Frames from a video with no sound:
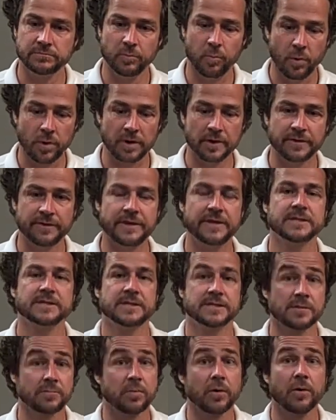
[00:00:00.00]
one of the things
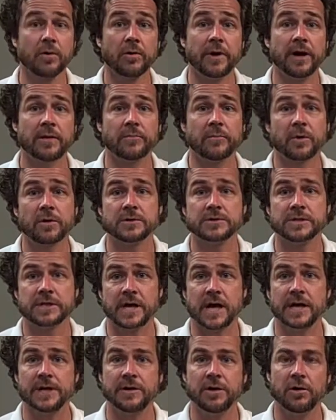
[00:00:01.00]
as a program person
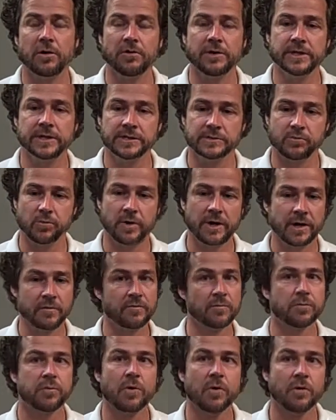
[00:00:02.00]
I know is whatever
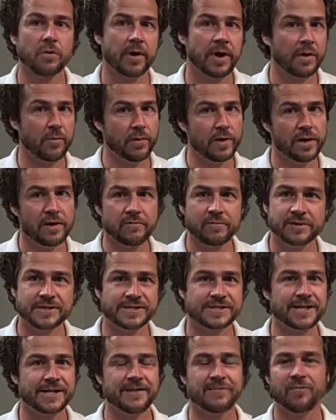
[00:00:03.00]
program, whatever
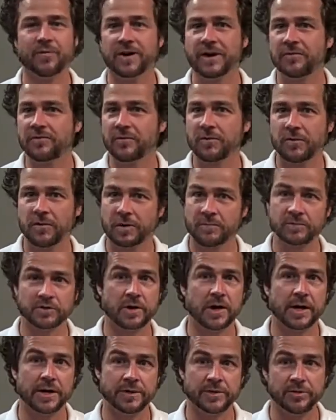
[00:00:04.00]
incentive, whatever I'm
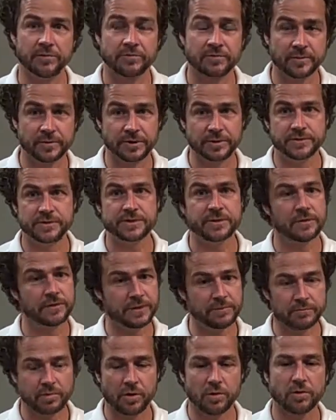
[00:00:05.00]
trying to do from a utility
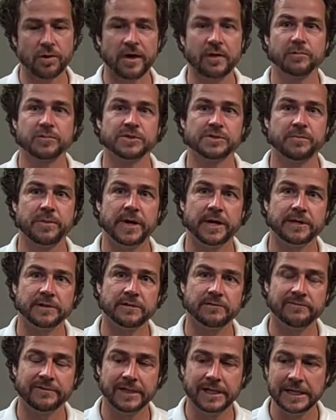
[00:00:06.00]
program
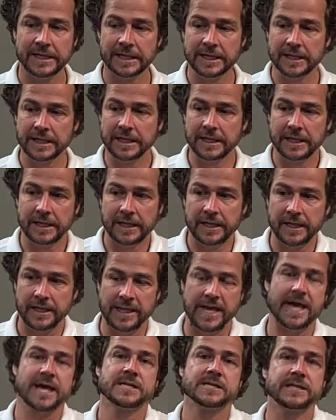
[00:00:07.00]
perspective, it
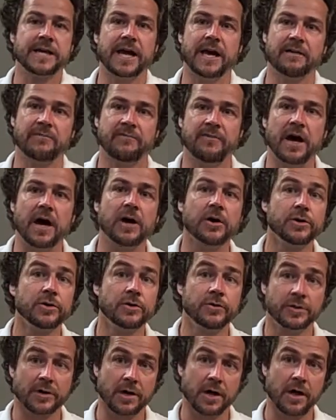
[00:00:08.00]
has to have value to
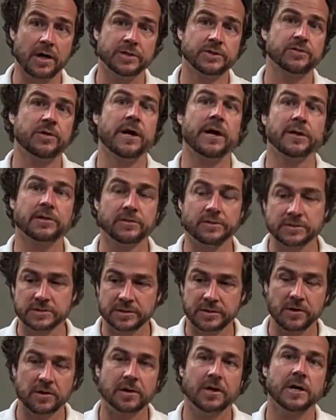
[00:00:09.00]
the contractors
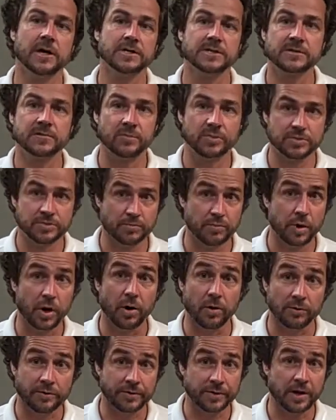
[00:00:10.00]
and our customers
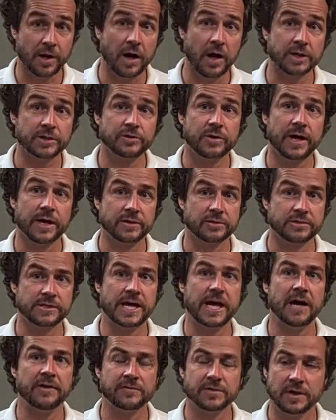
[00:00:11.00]
both. The contractors
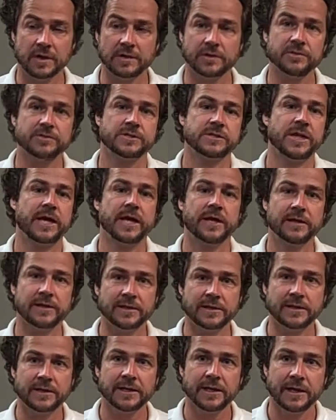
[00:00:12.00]
have to understand
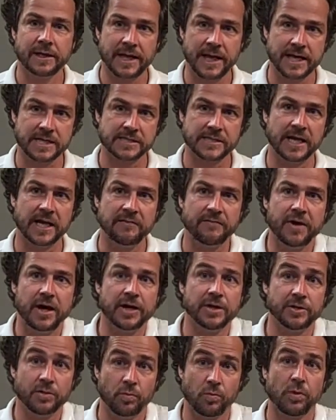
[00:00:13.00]
it, has to have
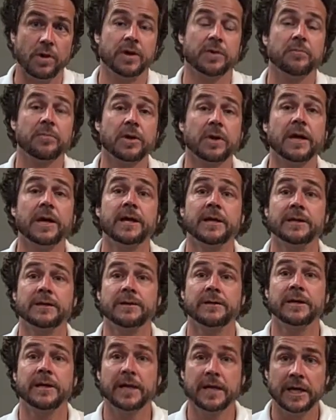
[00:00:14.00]
value and want to play
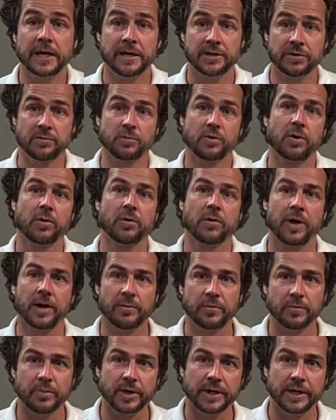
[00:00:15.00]
in the program
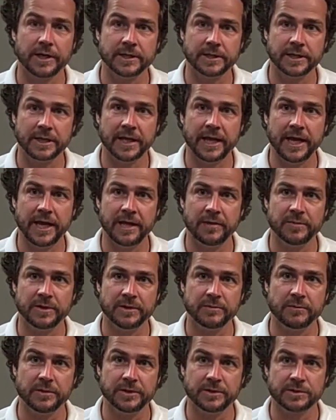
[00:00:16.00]
and play in the game.
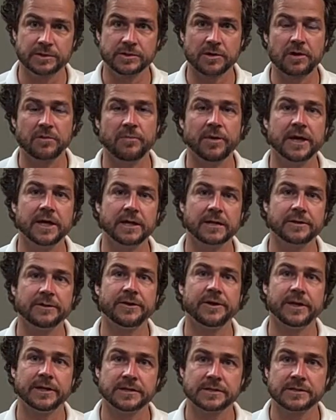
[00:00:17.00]
And when you start making
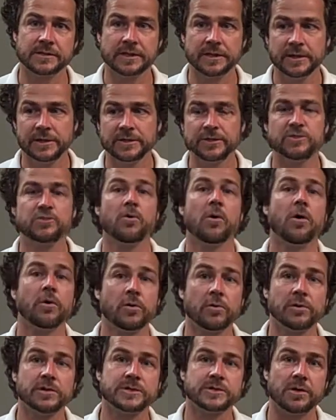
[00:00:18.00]
things too
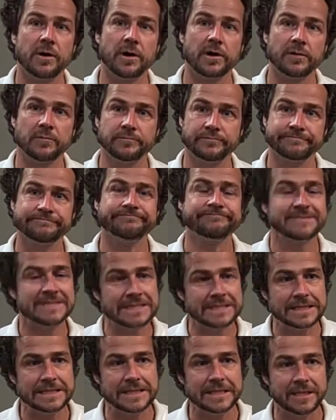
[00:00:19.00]
onerous on them,
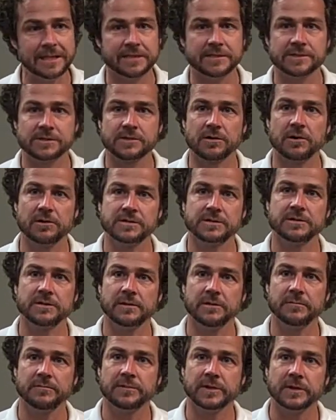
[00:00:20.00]
it starts to
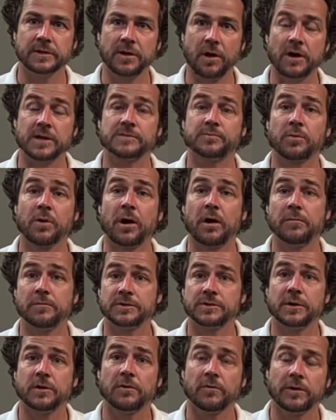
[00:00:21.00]
cause
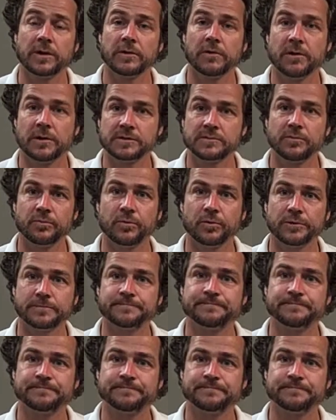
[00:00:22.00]
problems all the way across the board.